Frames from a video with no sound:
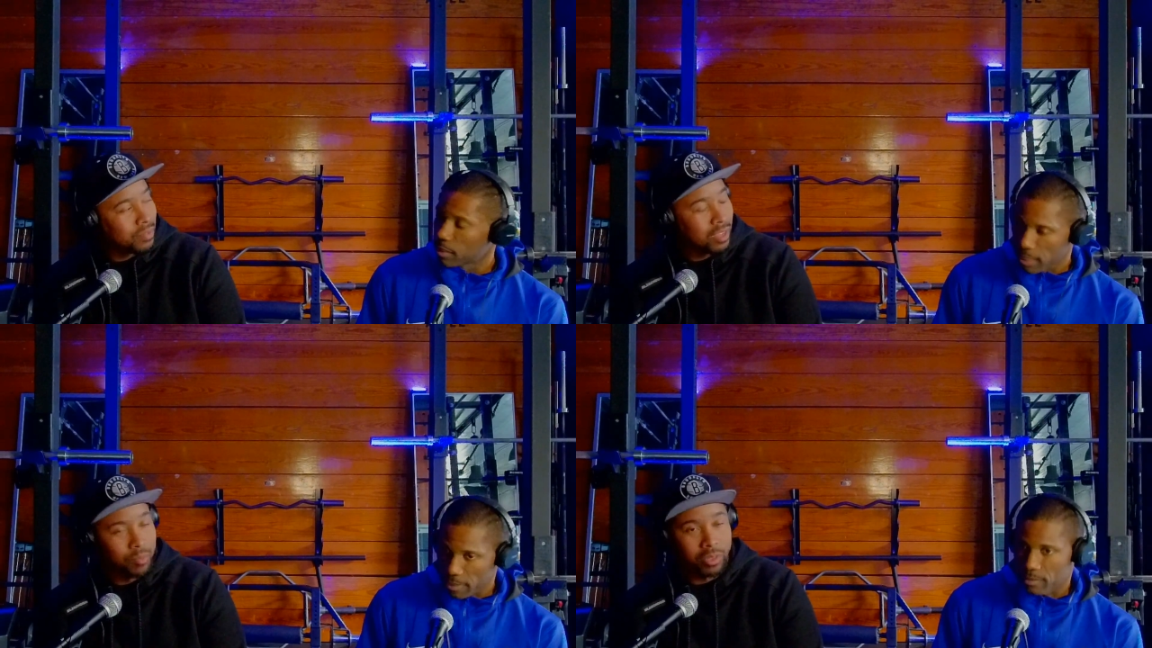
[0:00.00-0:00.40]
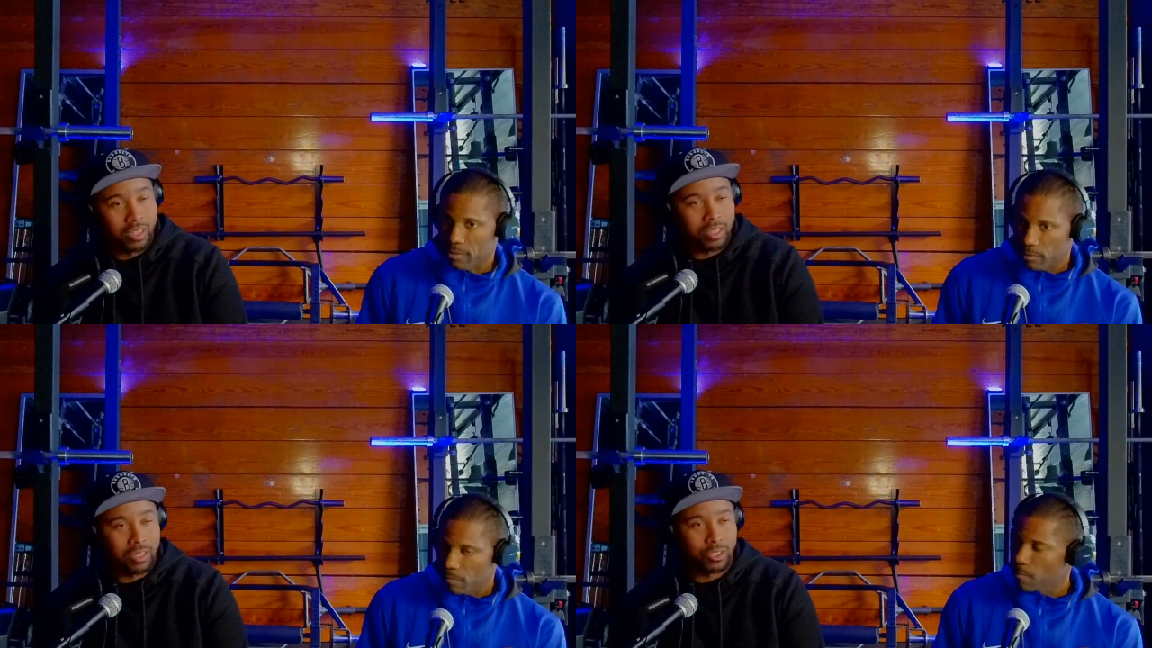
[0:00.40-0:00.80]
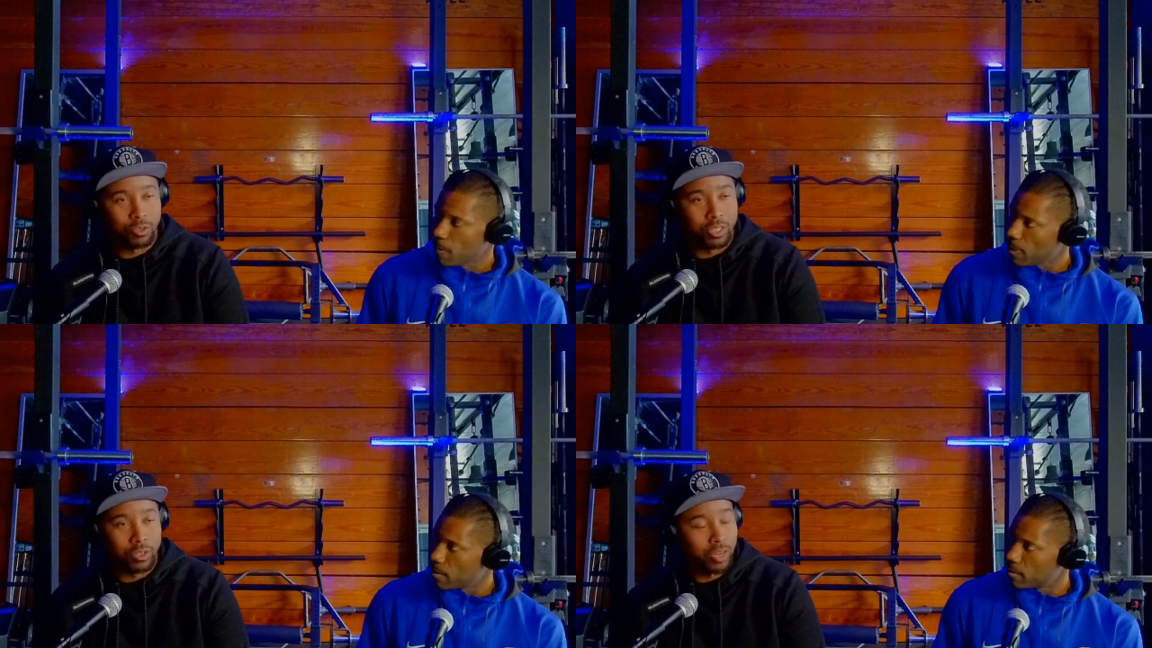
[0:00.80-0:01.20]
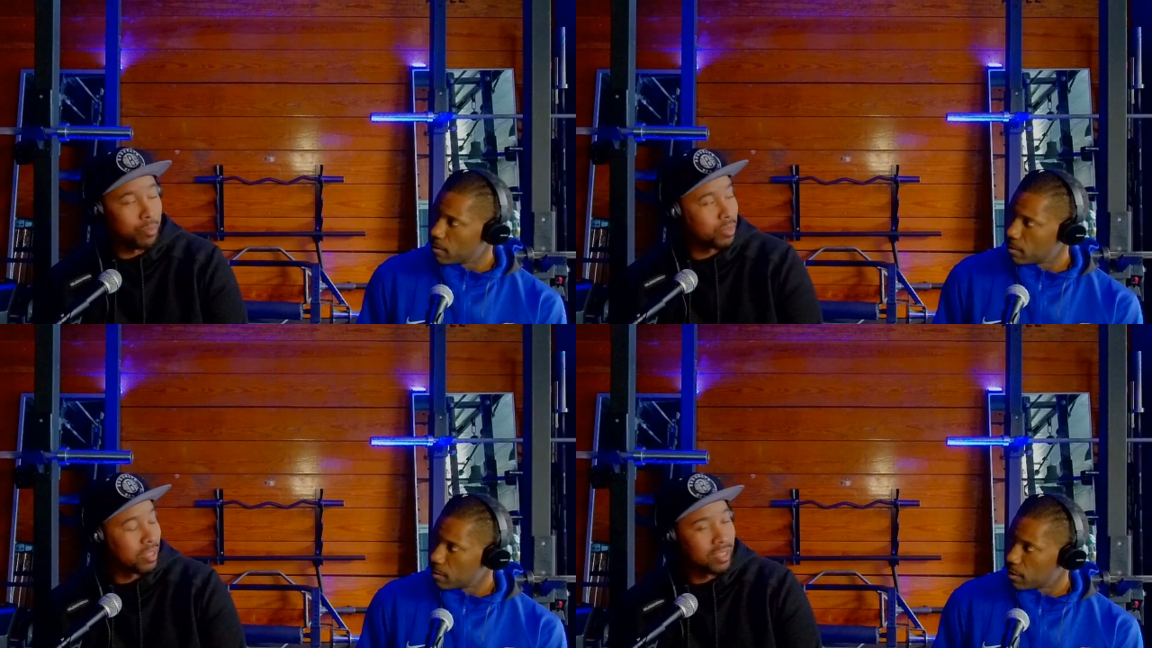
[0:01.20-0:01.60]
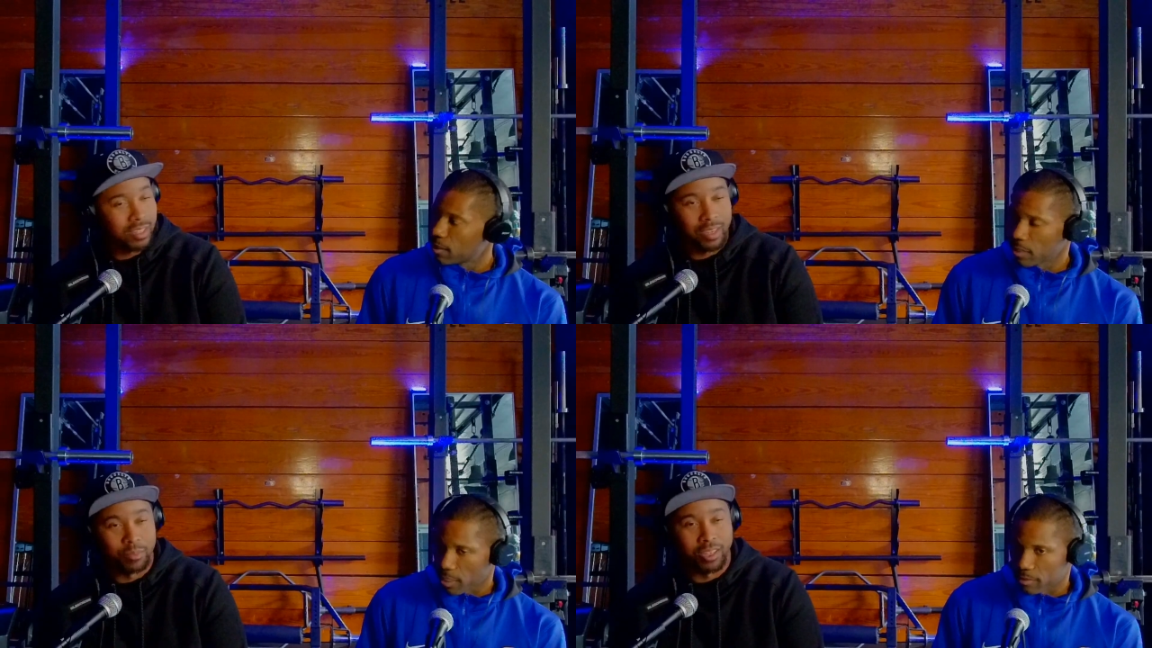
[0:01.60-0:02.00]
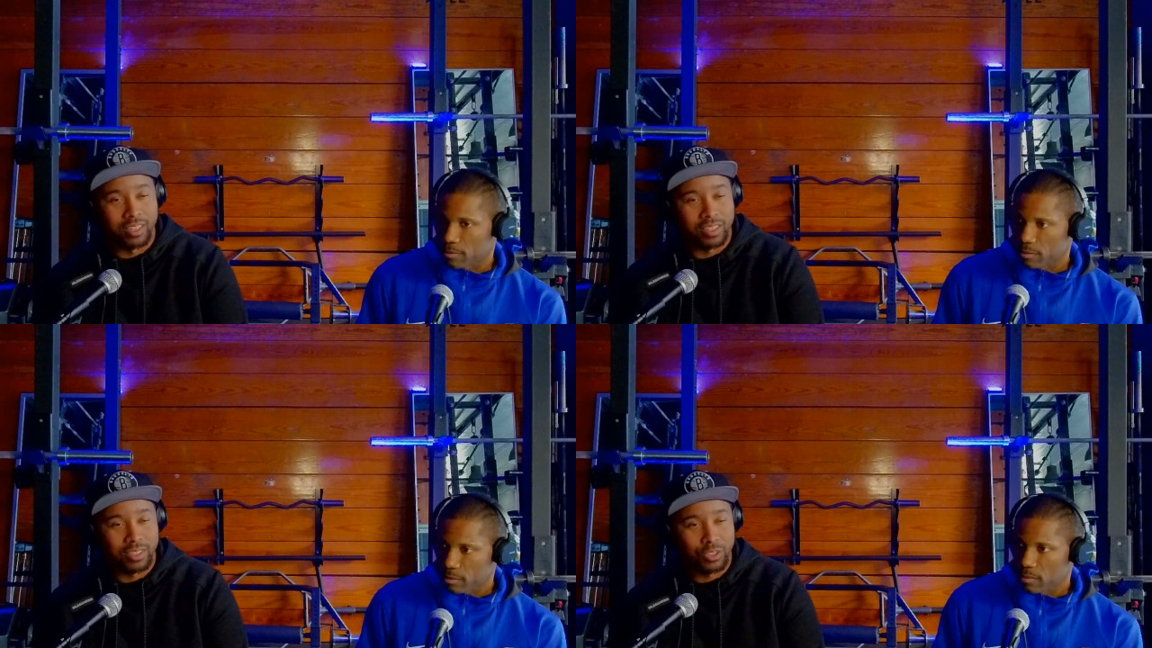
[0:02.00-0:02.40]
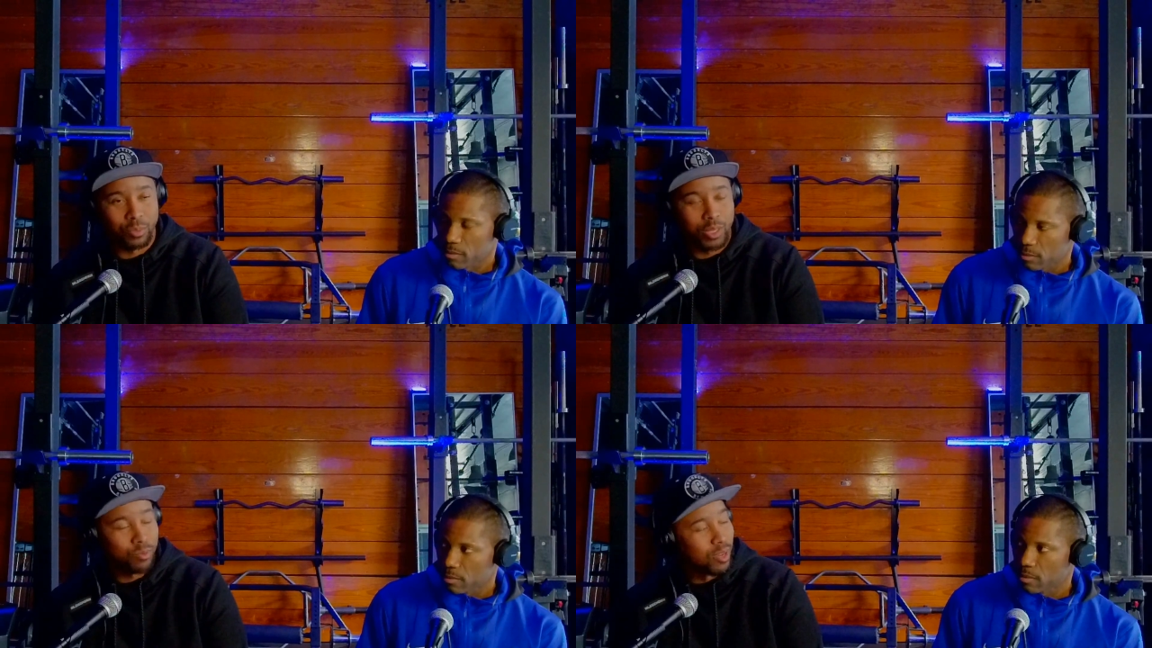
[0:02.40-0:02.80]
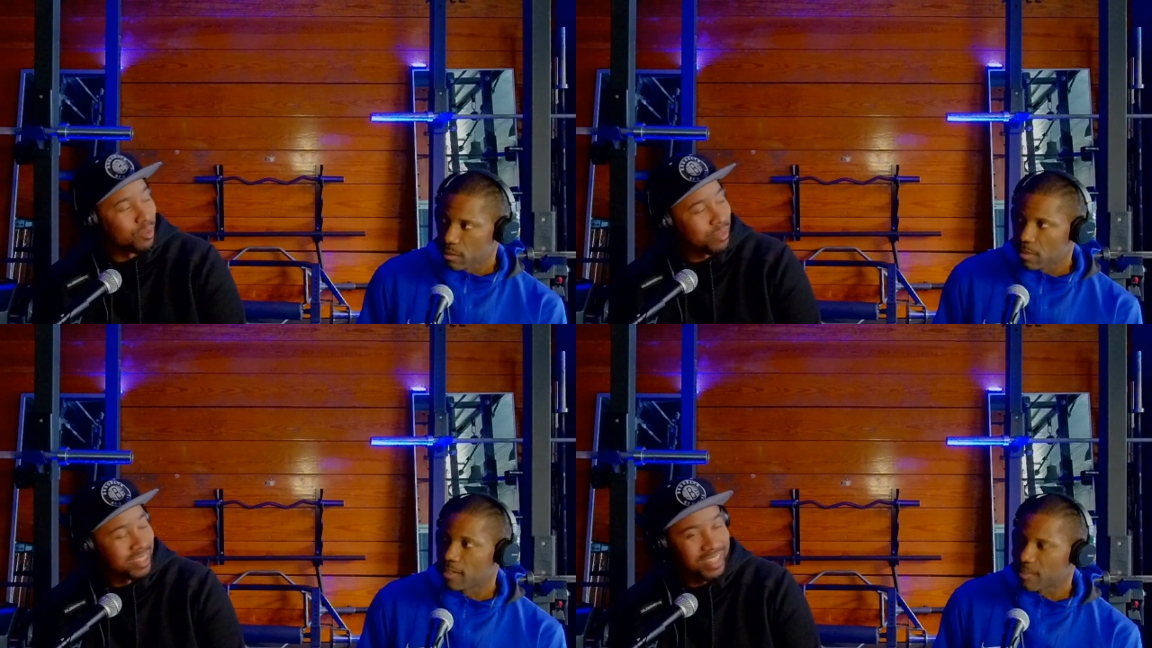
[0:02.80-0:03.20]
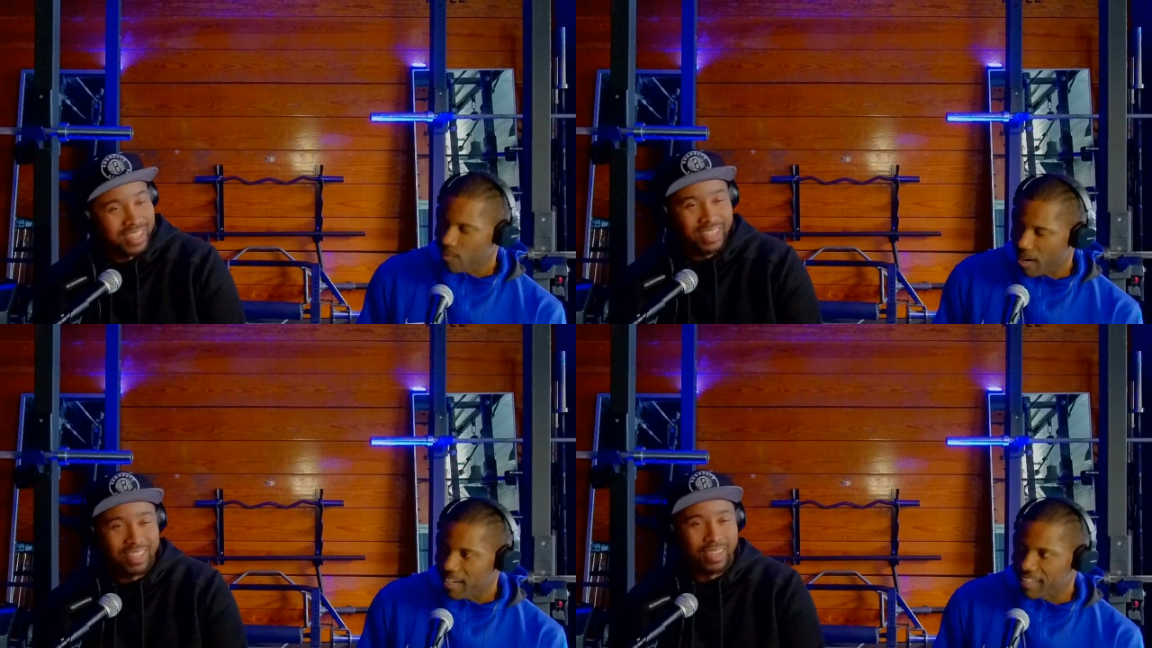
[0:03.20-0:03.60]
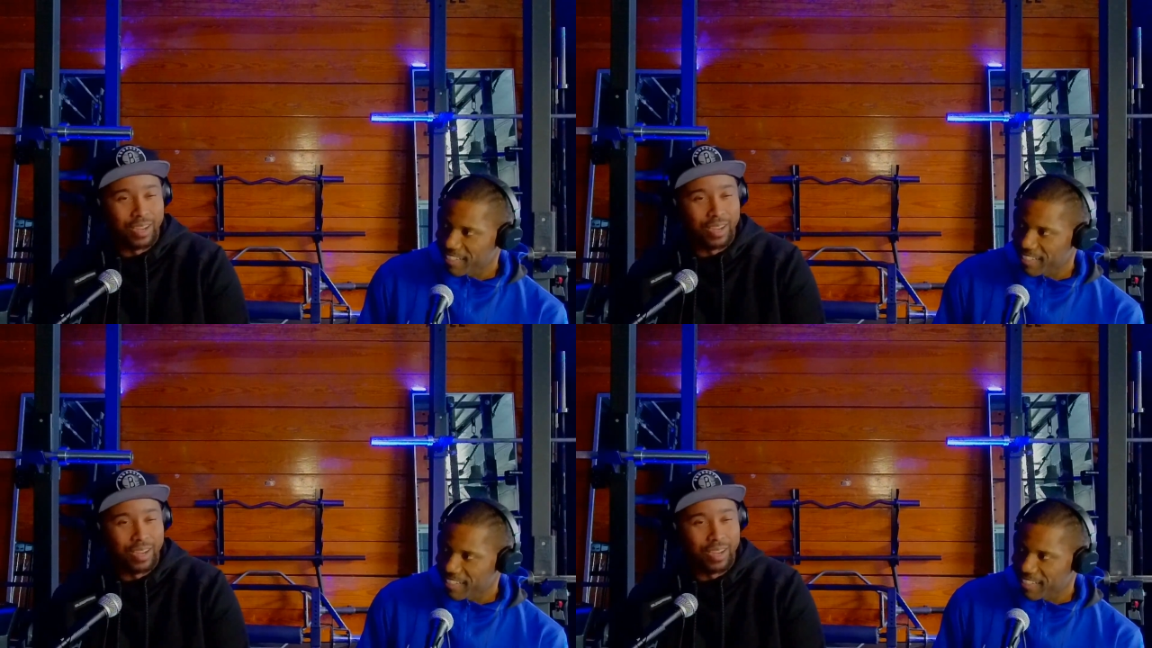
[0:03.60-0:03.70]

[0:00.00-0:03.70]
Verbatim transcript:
Speaker 1: Yes. I'm yelling because you did a great play. I'm yes. yelling because you made the wrong play. Right.